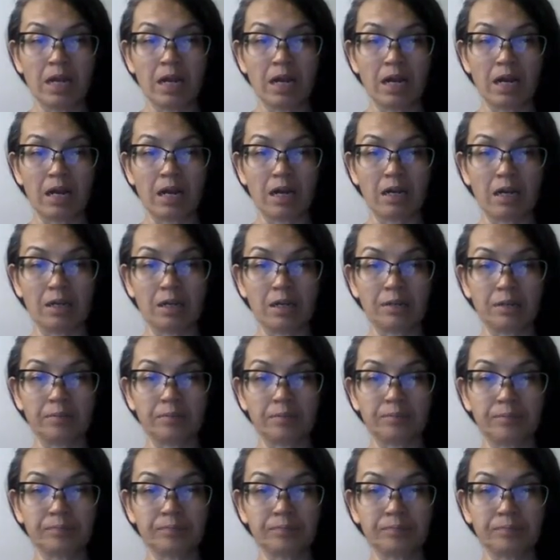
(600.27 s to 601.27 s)

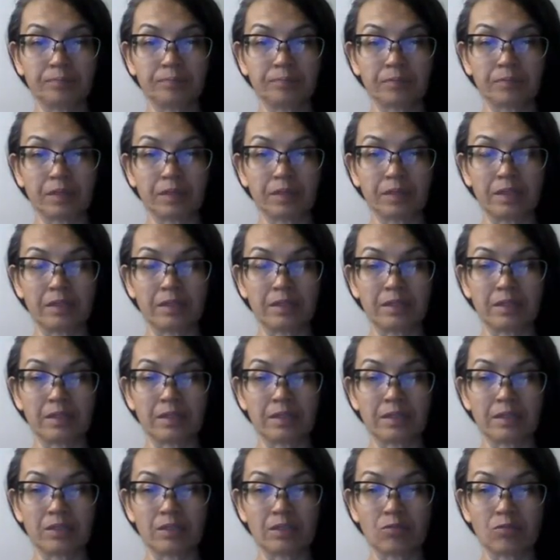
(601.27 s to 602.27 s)
Um, it
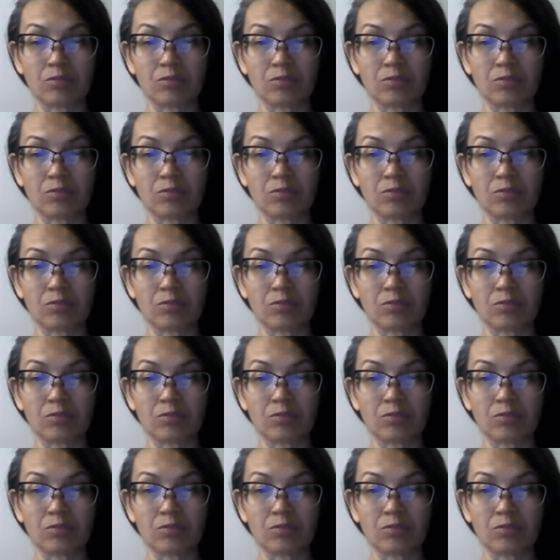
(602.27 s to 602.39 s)
says it